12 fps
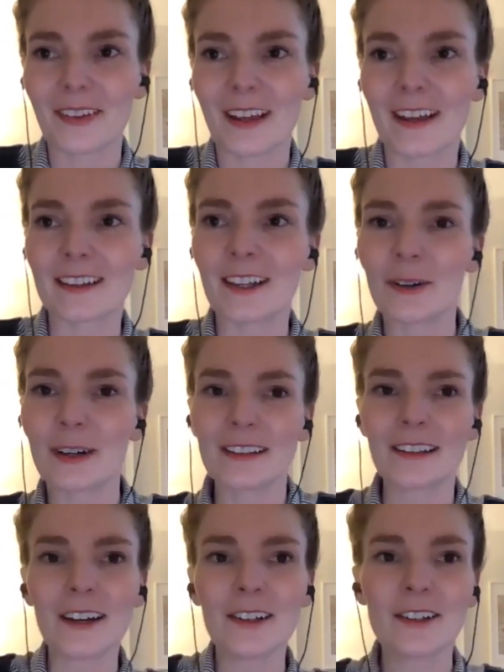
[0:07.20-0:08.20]
Hello,
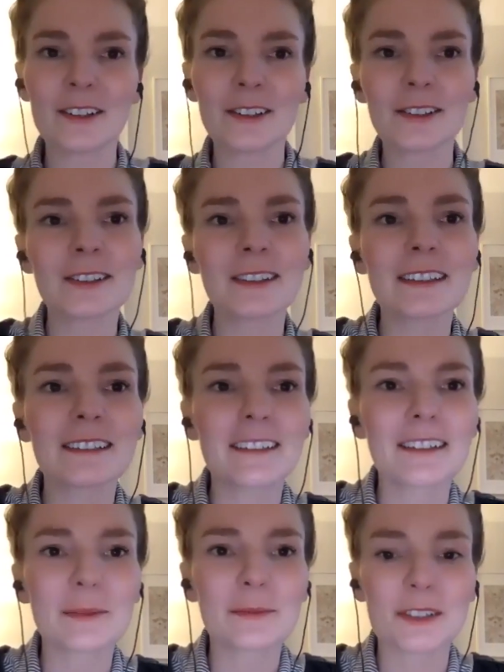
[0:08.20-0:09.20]
hello.
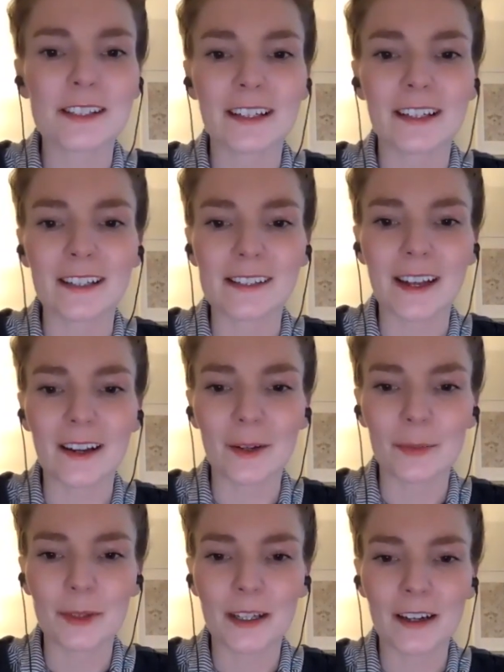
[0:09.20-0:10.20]
Just getting set
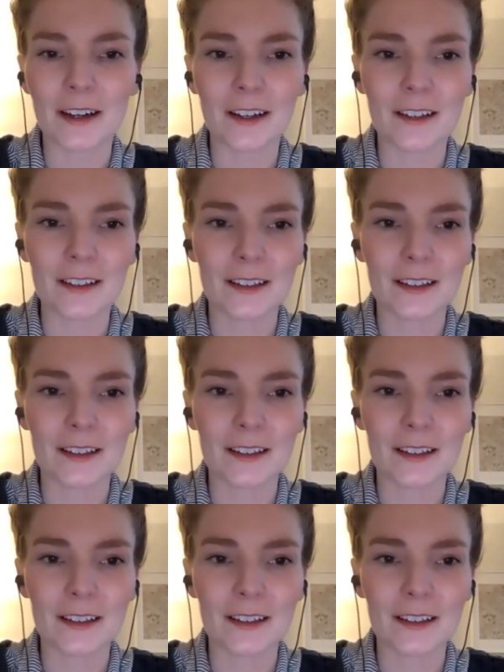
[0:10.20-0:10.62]
up here.